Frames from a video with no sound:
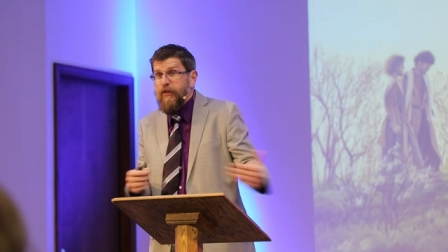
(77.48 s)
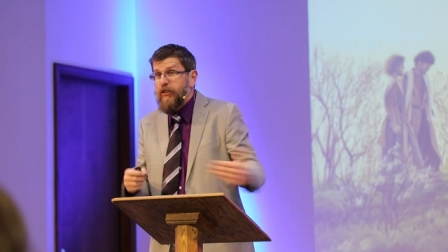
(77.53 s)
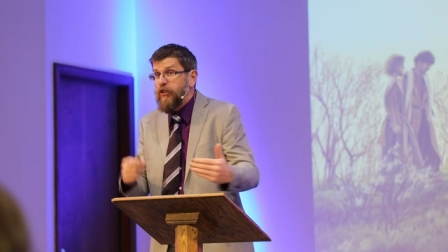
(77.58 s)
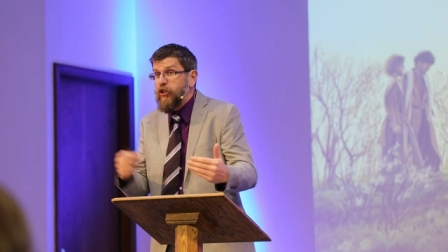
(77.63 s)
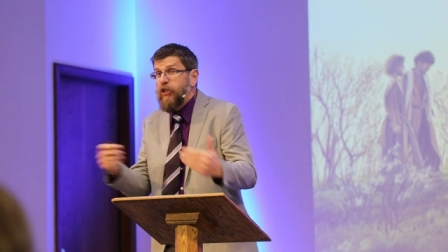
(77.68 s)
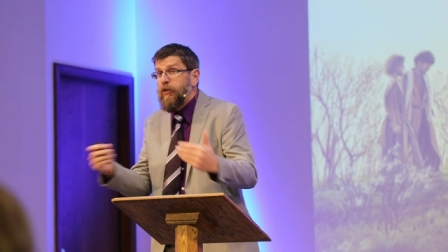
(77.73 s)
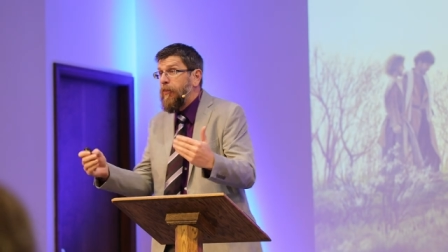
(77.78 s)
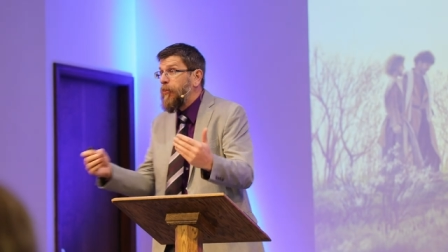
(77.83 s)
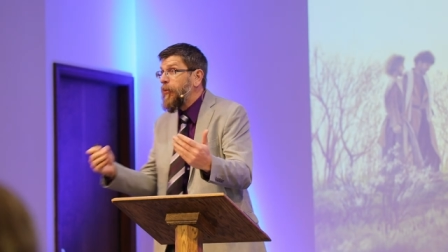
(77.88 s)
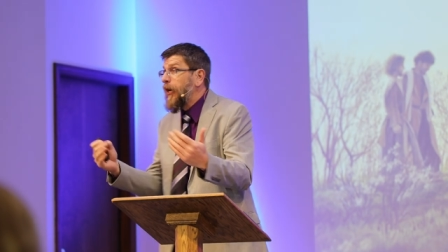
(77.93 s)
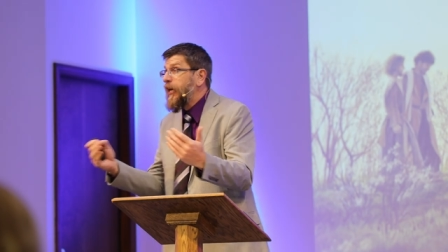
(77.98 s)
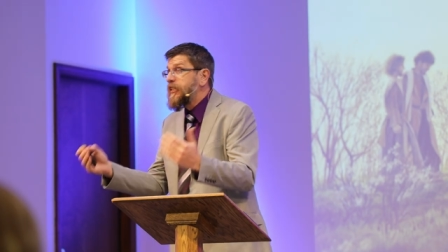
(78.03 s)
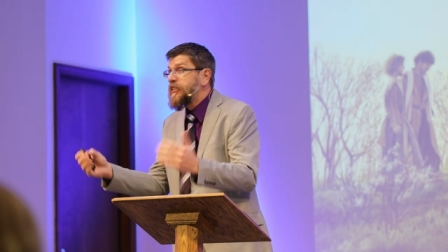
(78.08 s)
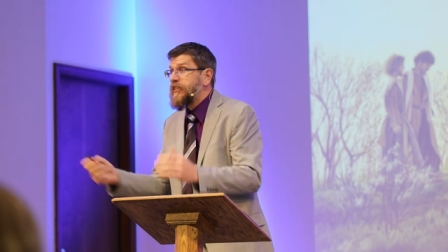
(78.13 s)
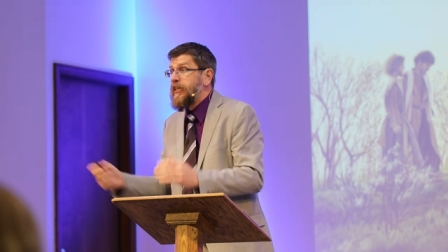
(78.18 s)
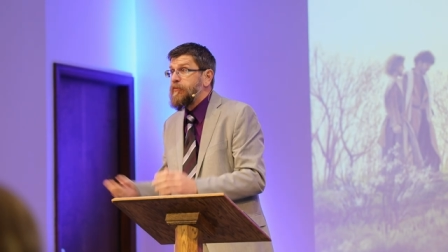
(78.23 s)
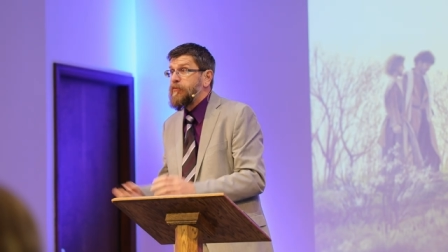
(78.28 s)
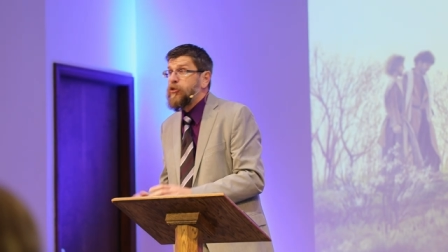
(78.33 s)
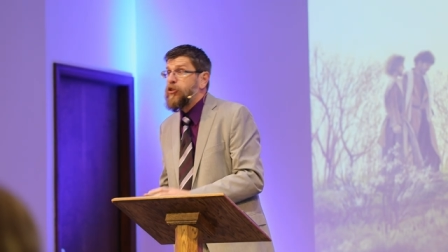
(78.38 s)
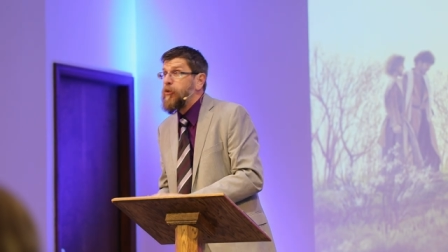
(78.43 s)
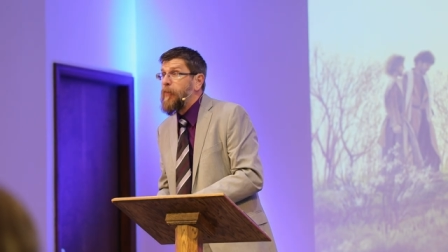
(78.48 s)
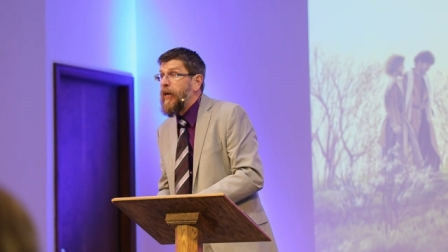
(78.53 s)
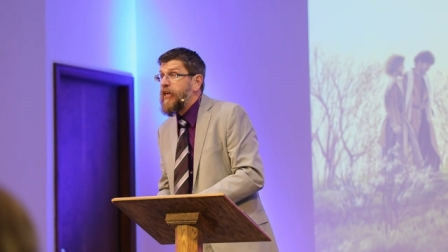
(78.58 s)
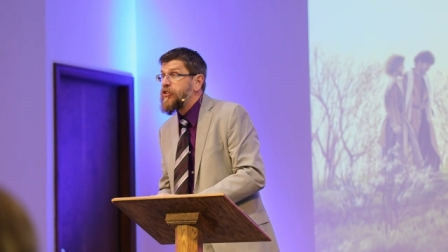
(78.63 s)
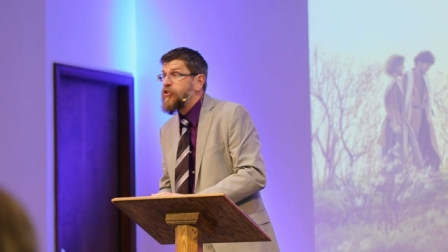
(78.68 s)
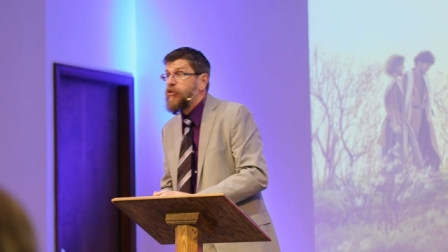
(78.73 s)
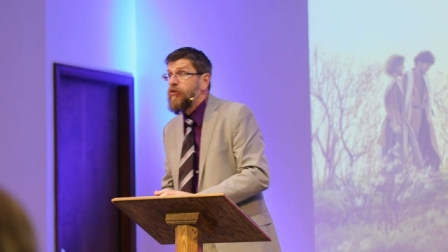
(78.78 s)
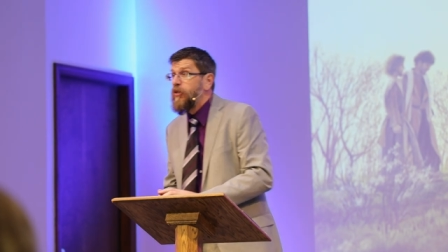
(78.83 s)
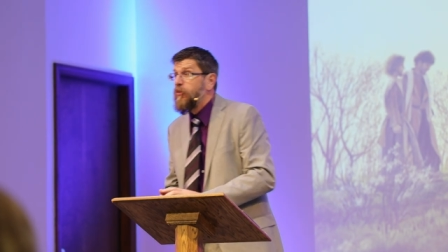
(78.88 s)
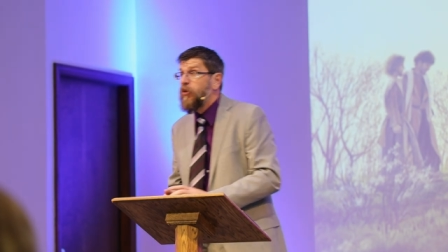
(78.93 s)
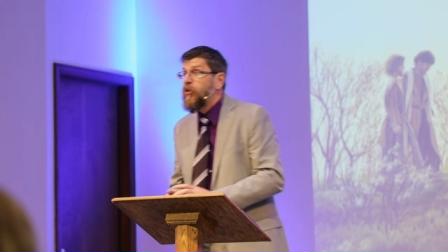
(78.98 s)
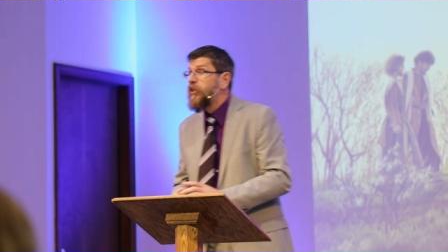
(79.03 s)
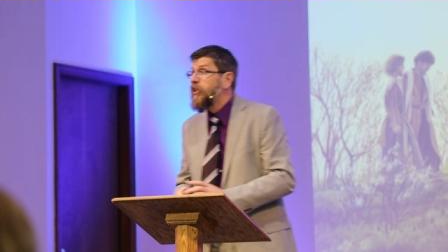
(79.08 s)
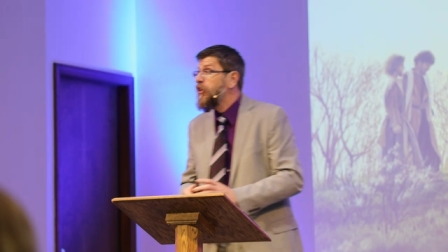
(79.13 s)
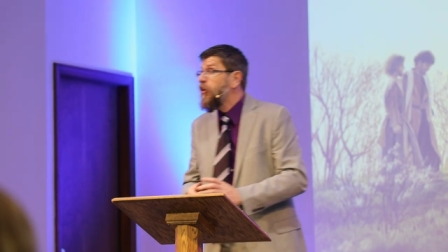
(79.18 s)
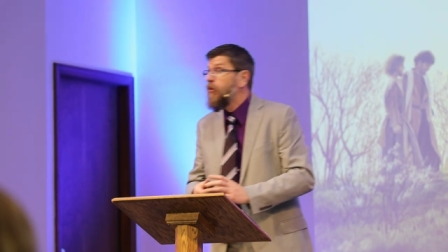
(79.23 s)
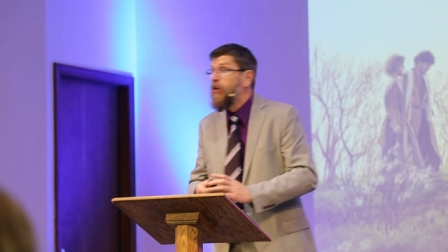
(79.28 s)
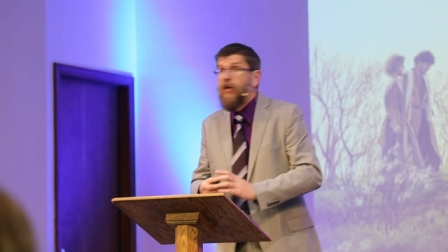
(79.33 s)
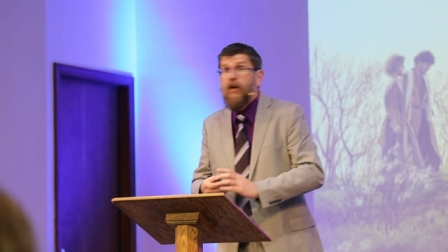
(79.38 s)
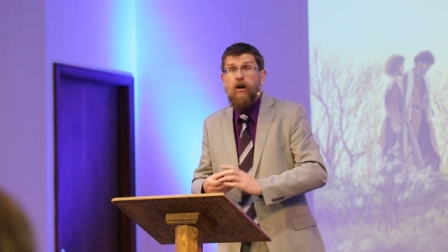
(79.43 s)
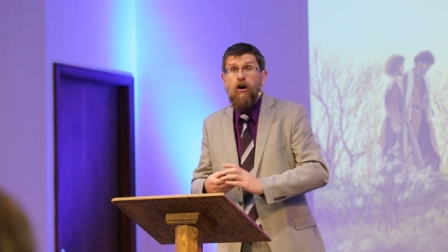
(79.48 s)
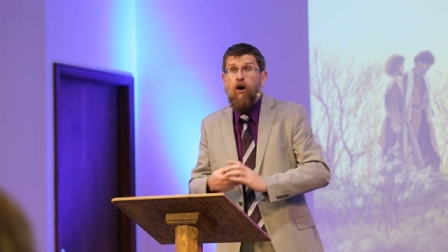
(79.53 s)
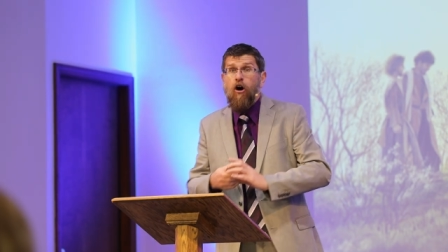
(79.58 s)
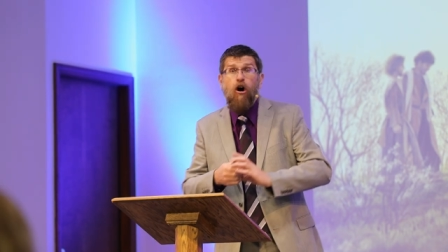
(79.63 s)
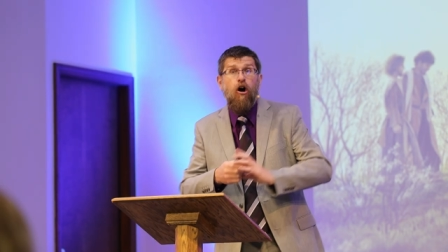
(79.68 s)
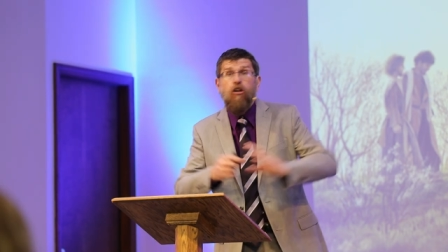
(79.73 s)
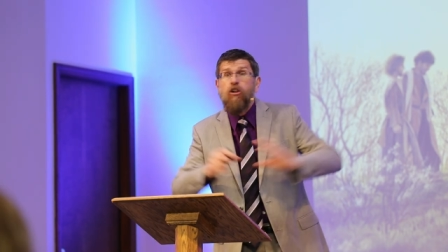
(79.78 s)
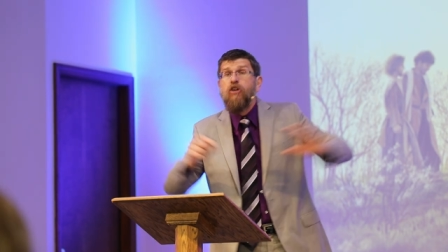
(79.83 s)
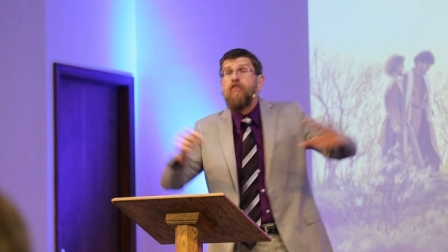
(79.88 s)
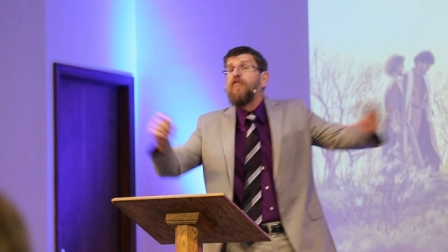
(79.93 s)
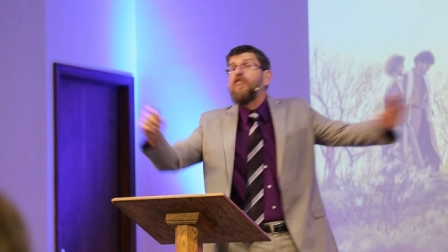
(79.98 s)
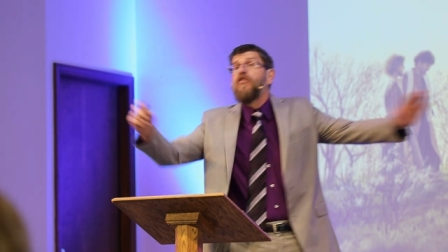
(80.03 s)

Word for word: Maybe he's going to break us up two by two and we're going to go all